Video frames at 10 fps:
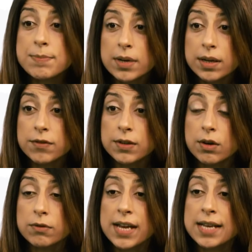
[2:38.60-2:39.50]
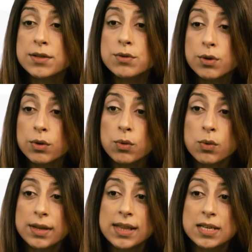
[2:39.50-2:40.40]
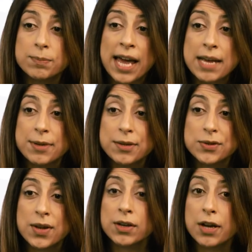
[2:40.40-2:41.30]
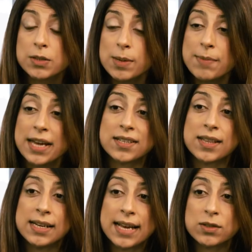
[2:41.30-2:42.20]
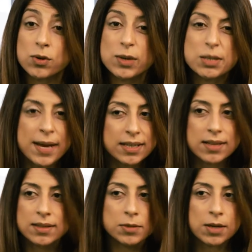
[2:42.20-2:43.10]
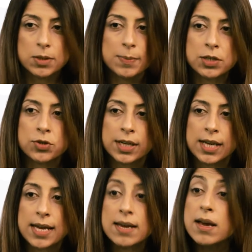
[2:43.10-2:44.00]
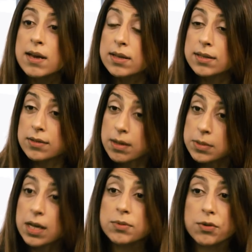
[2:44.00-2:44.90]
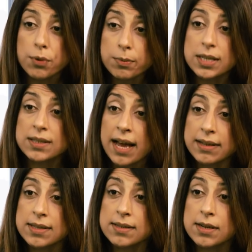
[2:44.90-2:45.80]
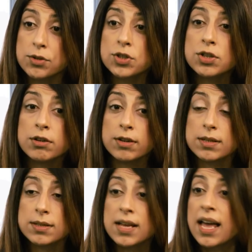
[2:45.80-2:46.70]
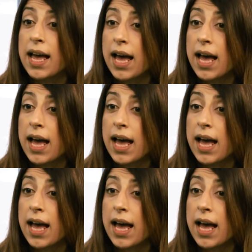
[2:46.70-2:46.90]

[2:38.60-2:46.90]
to be mindful of is not all of these payments are going to be made to the lessor, which makes it sometimes a bit tricky. So sometimes for property taxes and insurance,